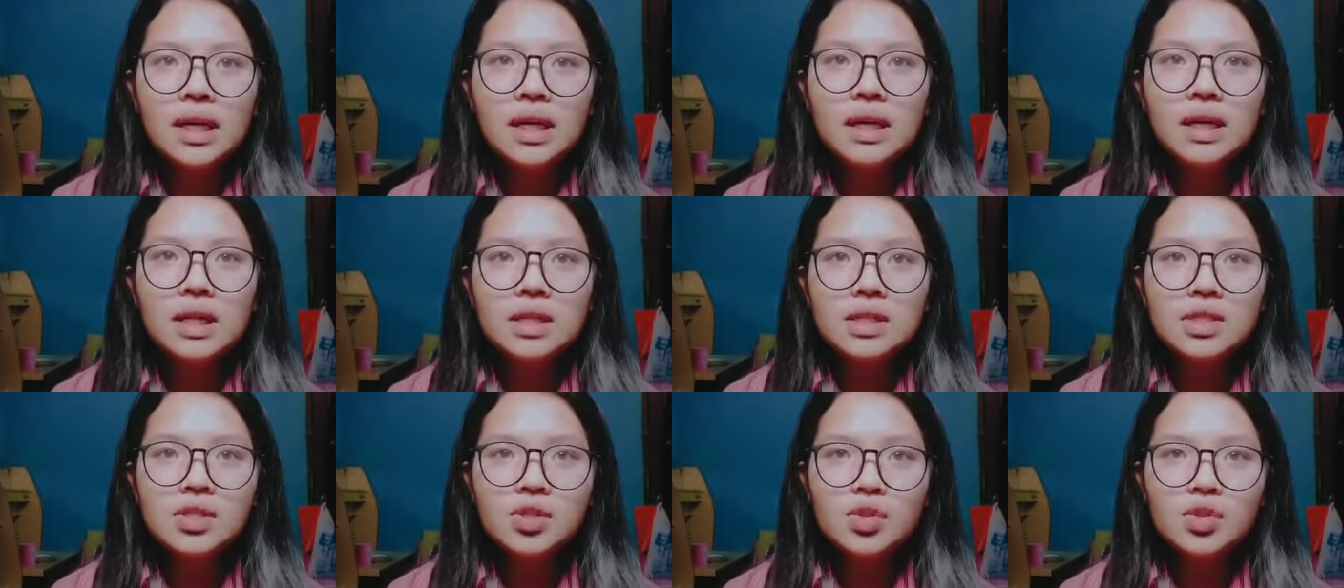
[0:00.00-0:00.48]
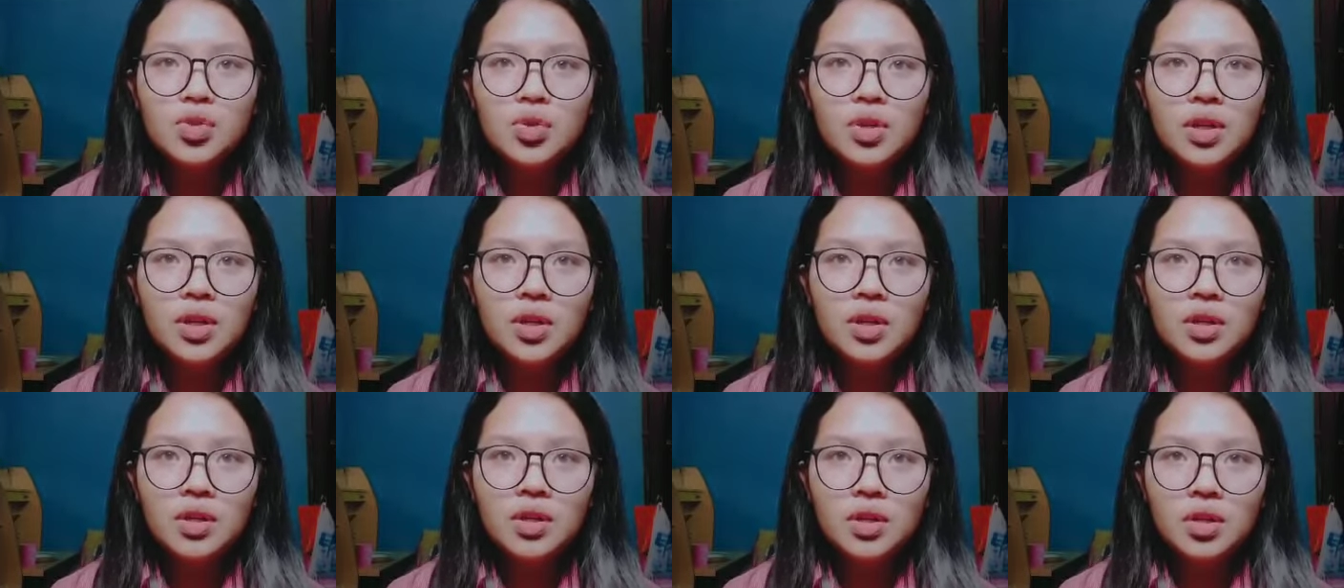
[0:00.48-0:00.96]
of
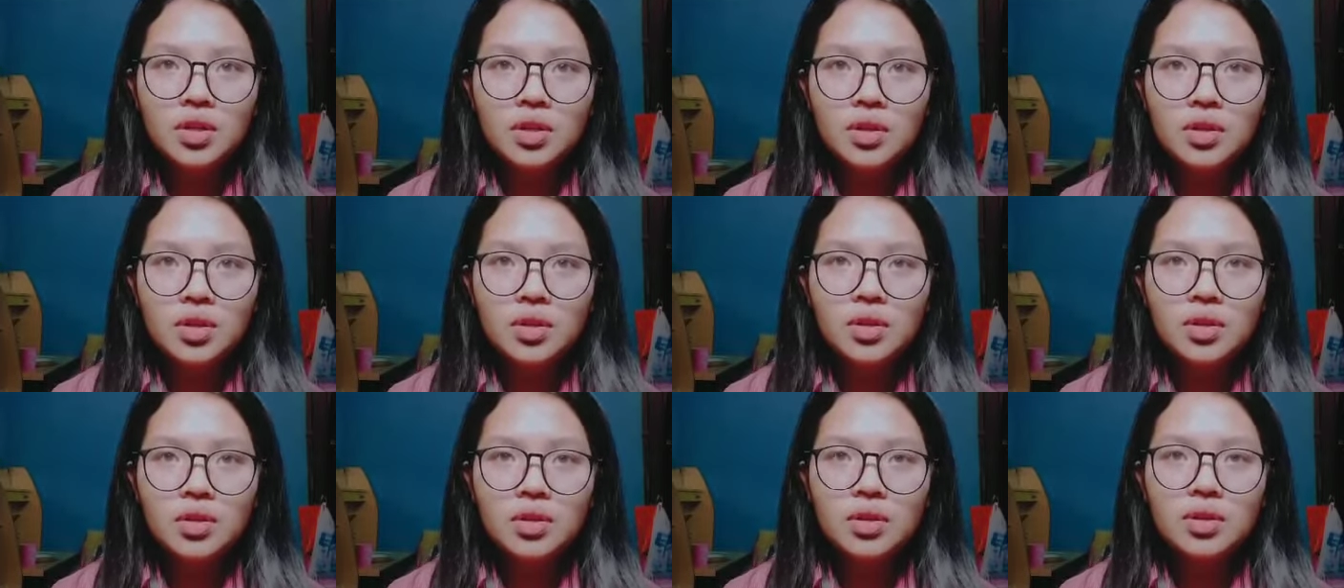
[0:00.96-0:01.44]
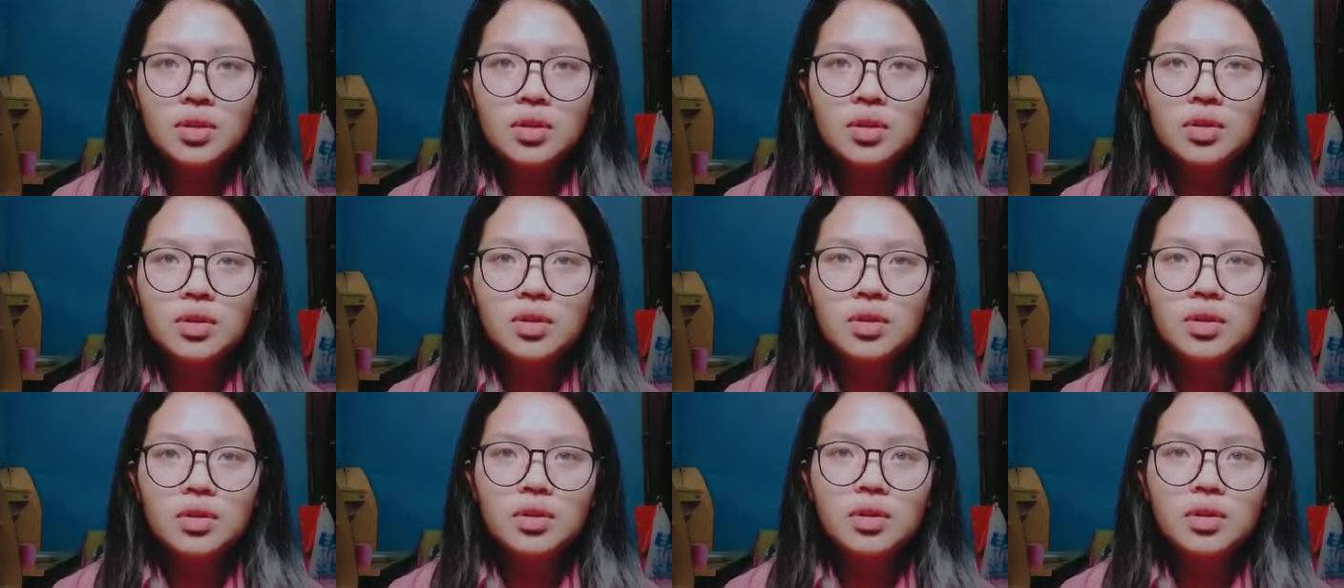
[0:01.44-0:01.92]
computer technology.
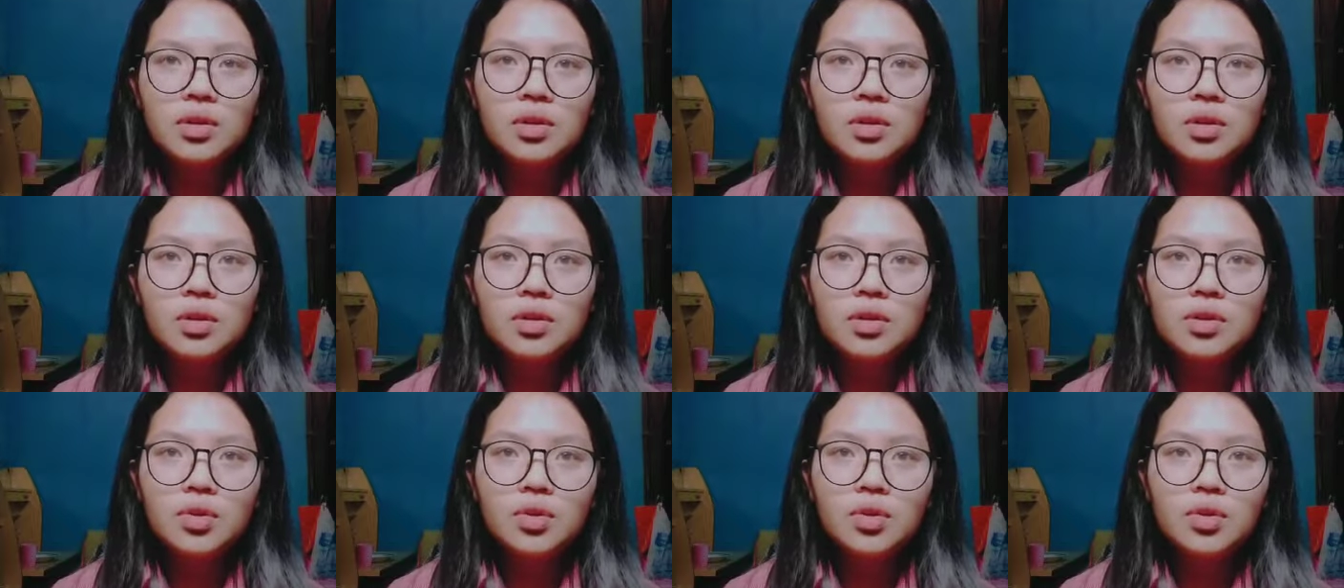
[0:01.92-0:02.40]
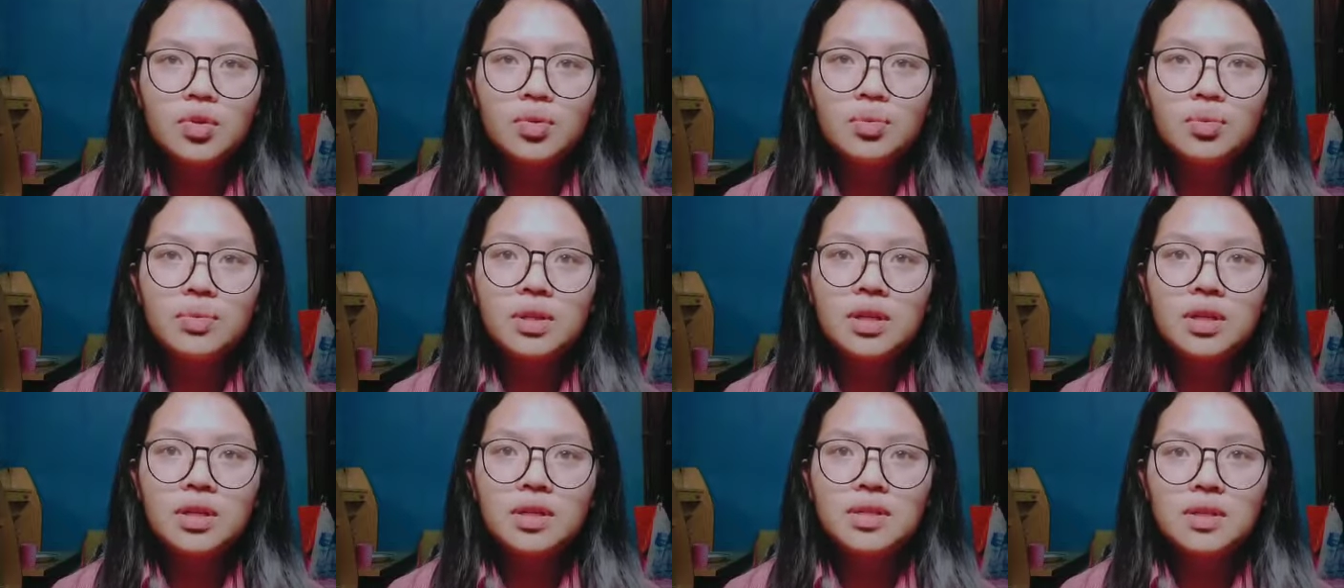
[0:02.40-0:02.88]

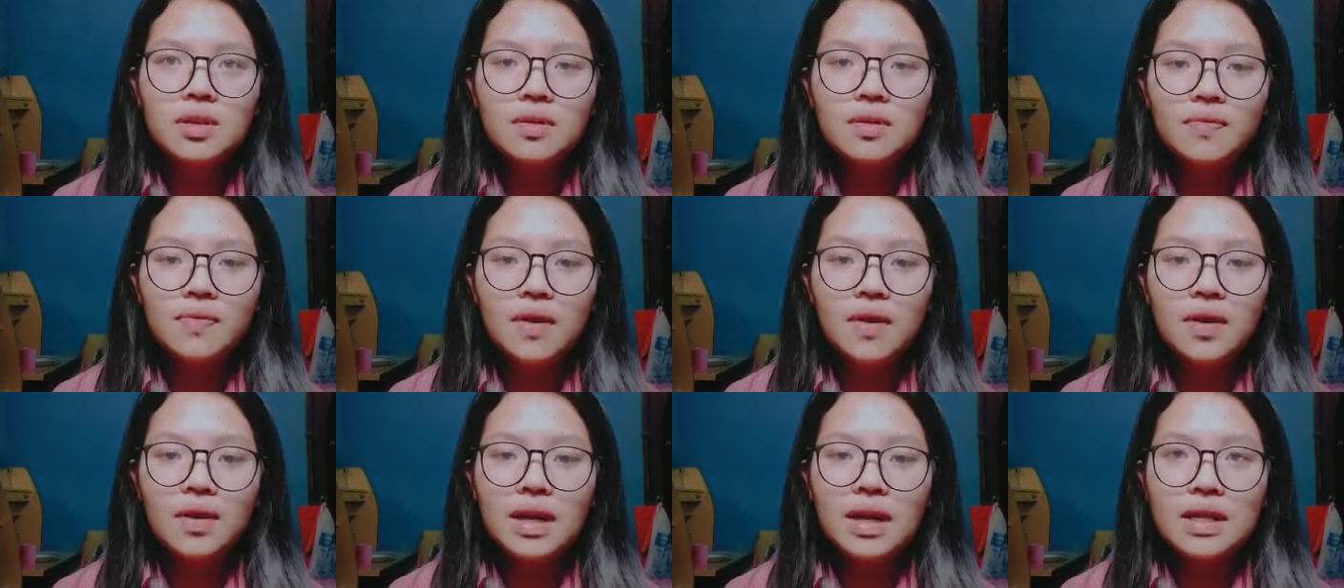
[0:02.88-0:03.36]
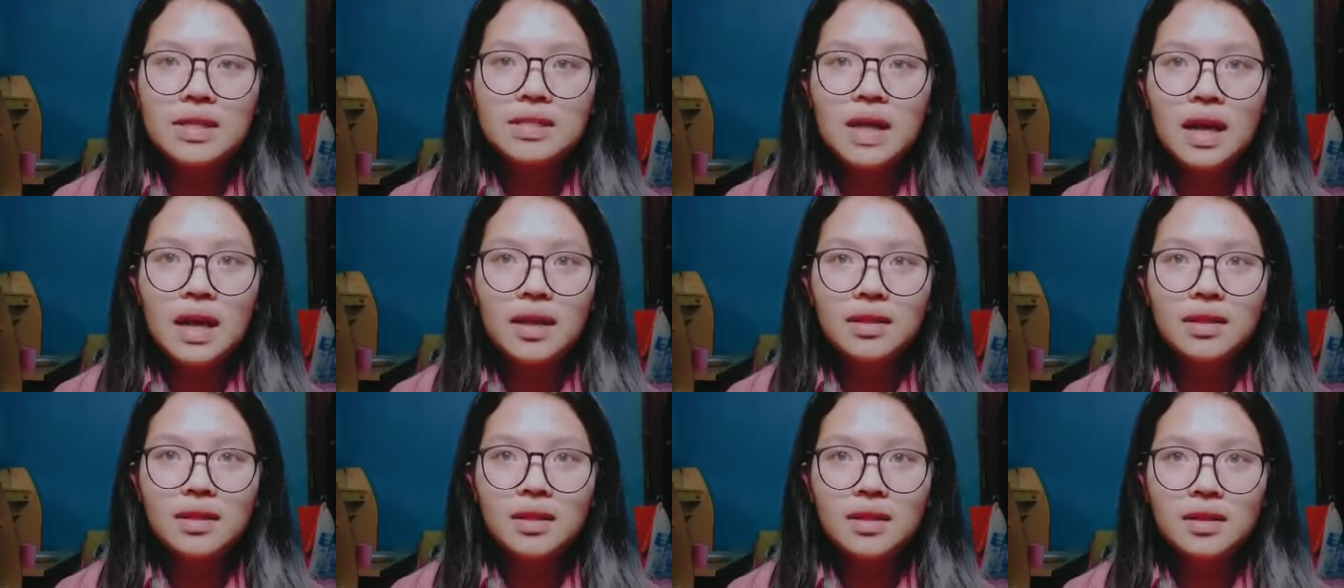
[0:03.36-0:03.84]
Being a
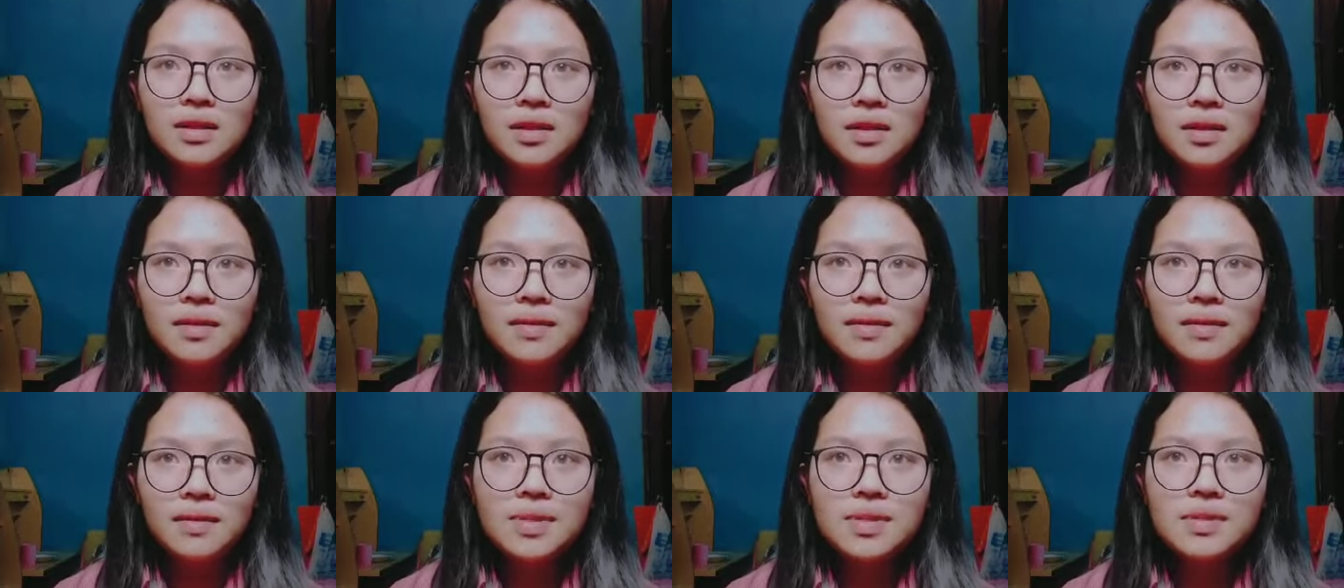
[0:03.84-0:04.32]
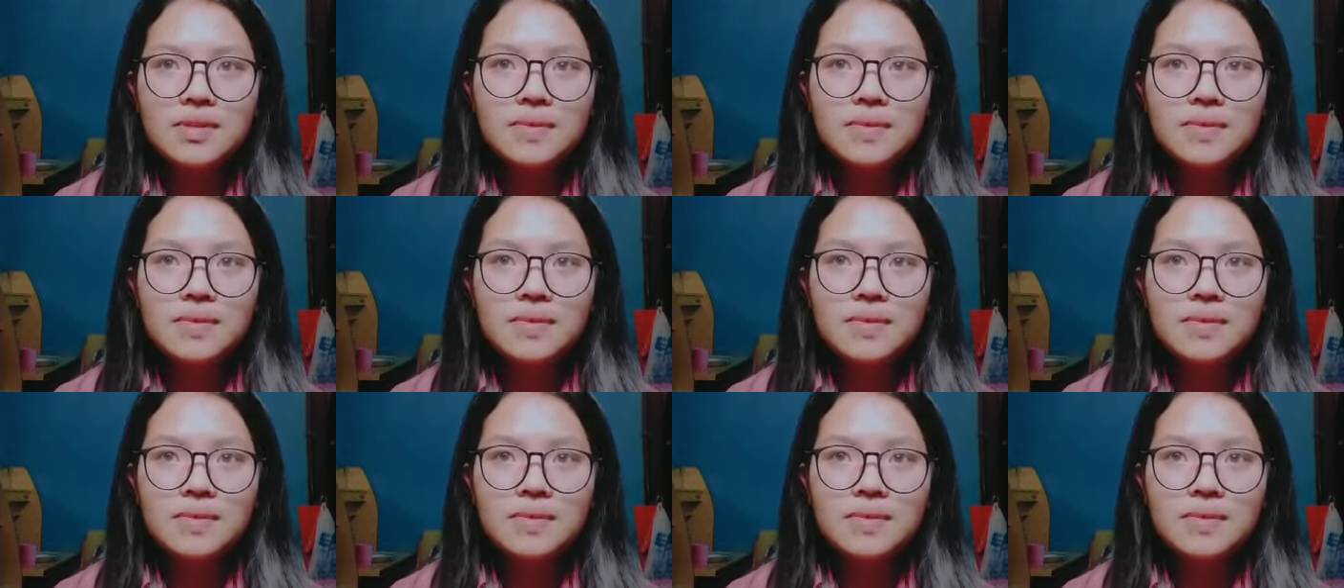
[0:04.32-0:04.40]
student,